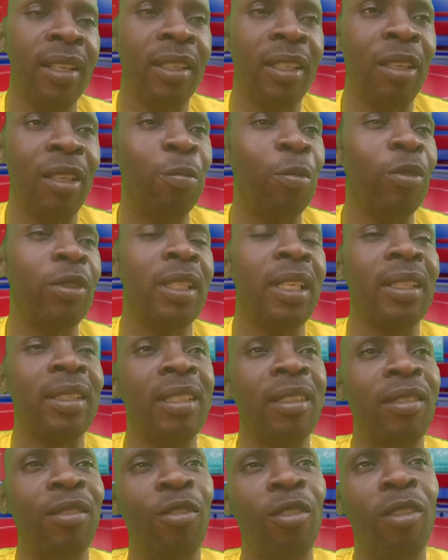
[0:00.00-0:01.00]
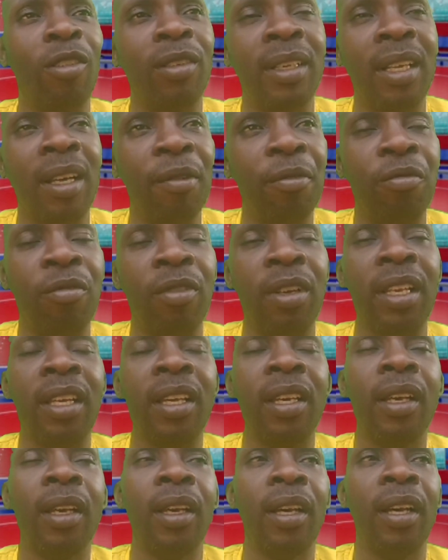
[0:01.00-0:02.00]
the project is done halfway.
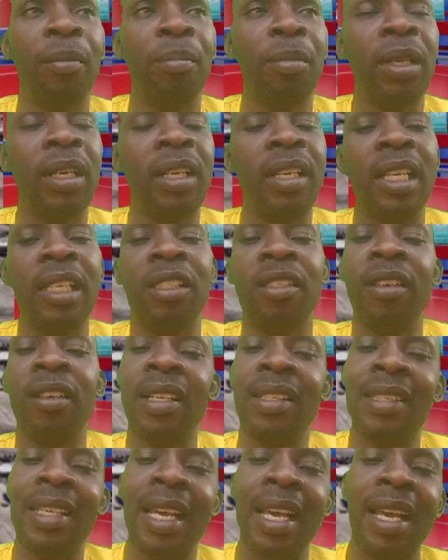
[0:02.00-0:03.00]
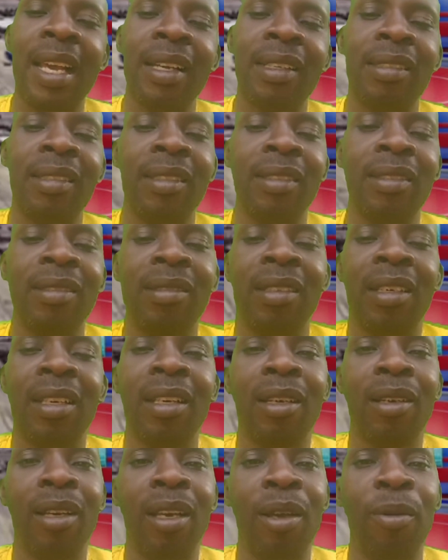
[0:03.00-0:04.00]
Many Nigerians are asking,
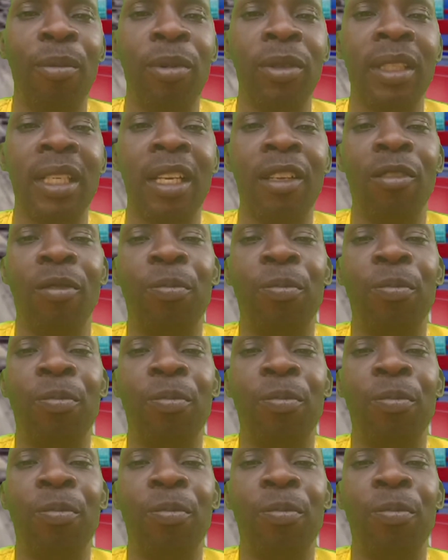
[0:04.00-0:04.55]
what kind of